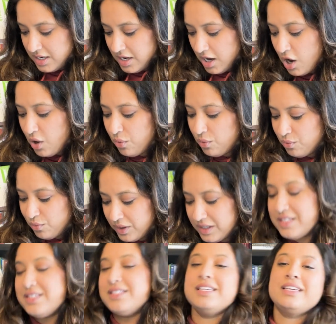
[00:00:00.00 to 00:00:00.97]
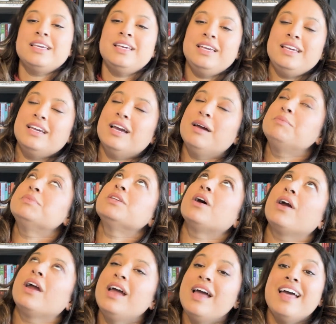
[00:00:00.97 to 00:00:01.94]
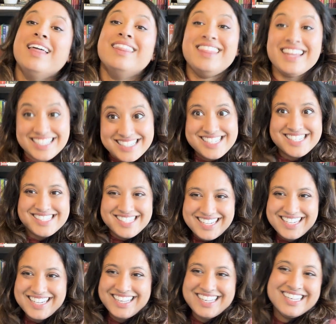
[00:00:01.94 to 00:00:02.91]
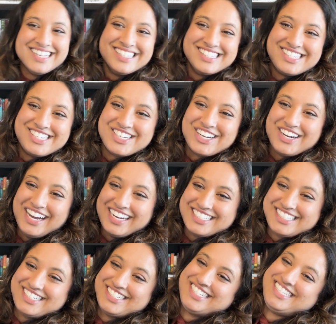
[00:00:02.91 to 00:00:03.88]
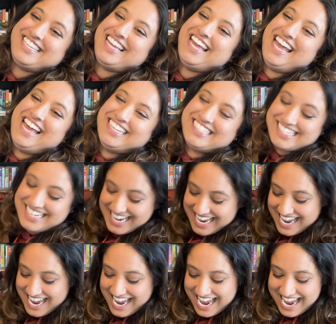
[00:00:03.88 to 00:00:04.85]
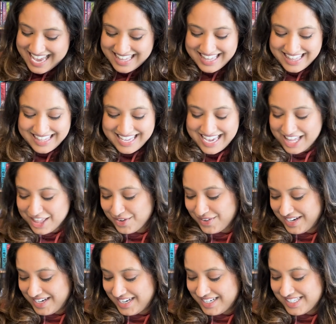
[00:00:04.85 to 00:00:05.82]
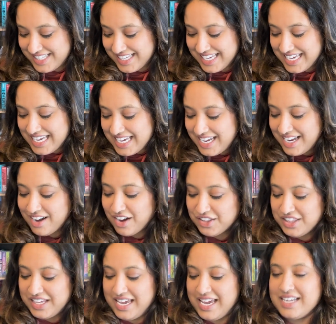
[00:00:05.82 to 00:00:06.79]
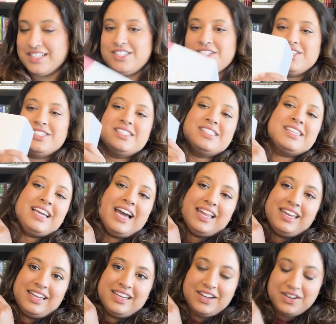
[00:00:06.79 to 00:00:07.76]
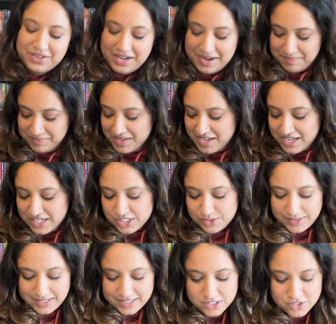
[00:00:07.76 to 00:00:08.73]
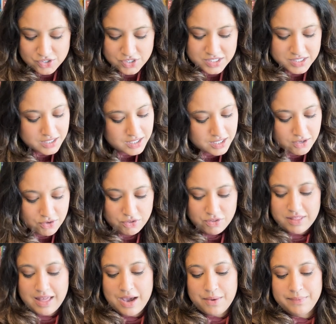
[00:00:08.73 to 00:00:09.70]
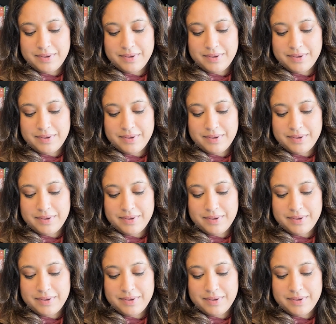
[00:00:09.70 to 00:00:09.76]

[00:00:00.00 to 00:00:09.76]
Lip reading: Oh, one is the key. I'm sorry. This is the instructor set. And then the other one is the key, all the answers. Got it. Okay, sweet. So she's going to go through that.